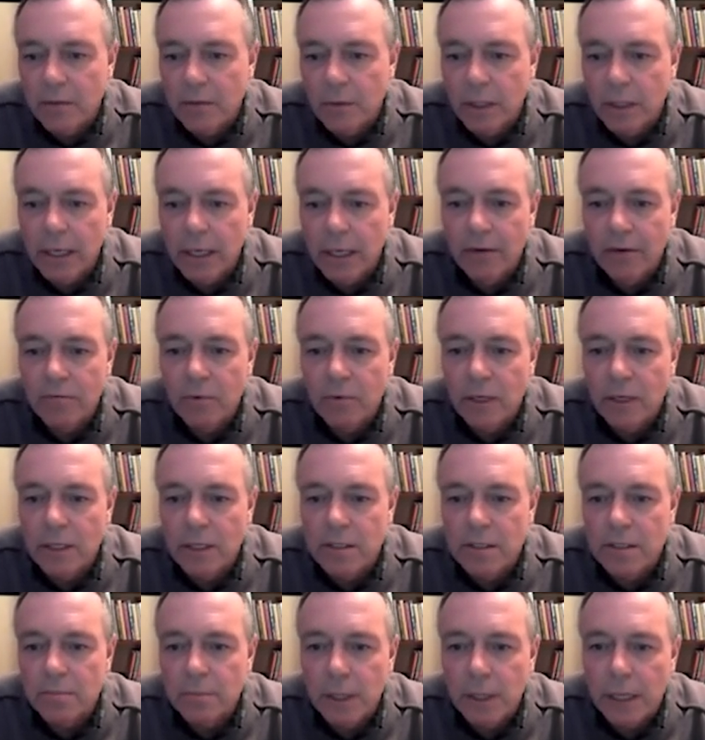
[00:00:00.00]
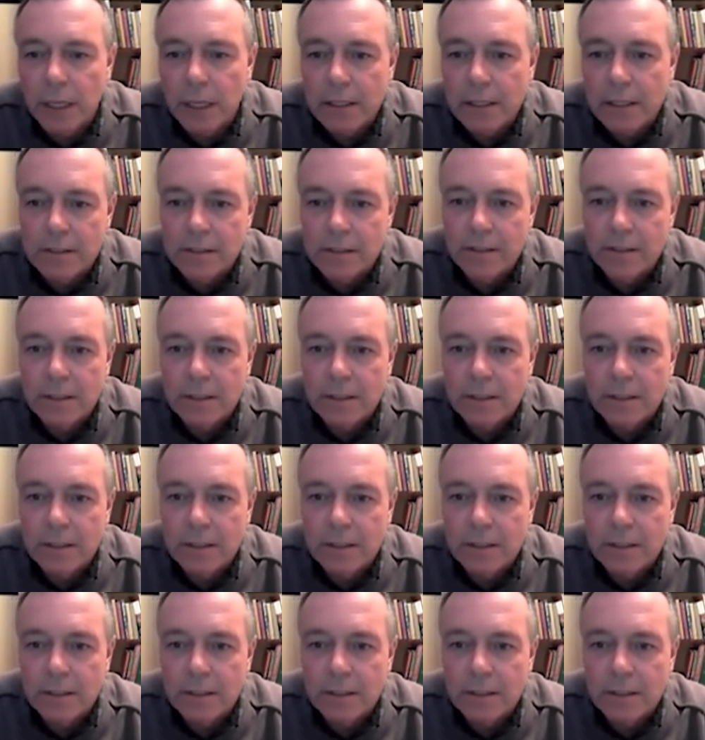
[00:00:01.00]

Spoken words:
we have raised beds